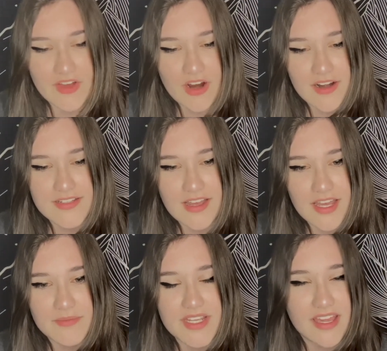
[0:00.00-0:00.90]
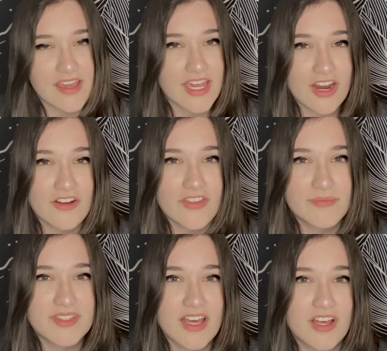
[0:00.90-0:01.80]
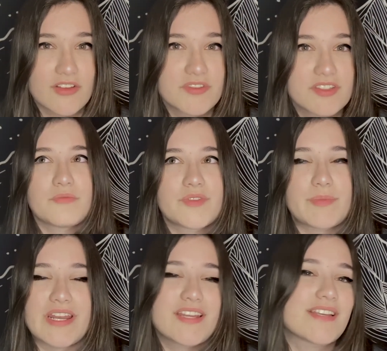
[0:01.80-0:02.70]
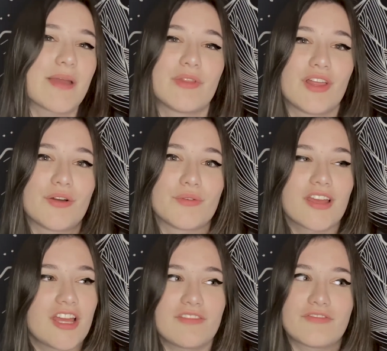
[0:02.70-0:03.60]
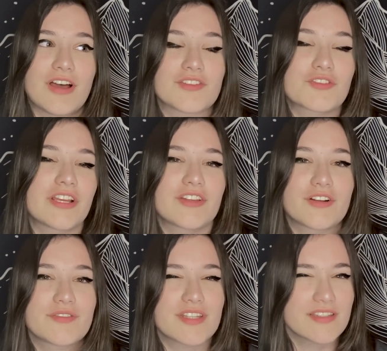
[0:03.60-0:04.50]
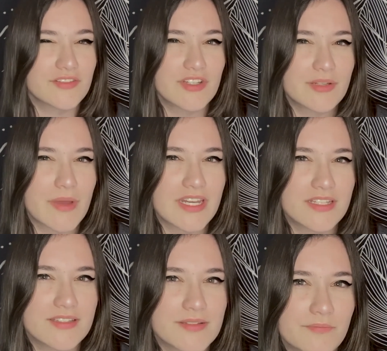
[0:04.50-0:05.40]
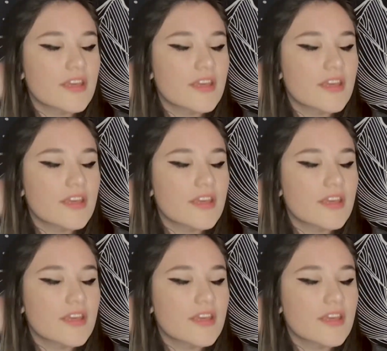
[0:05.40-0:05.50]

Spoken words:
a hard time taking care of themselves, spending time alone, and fostering their own sense of independence.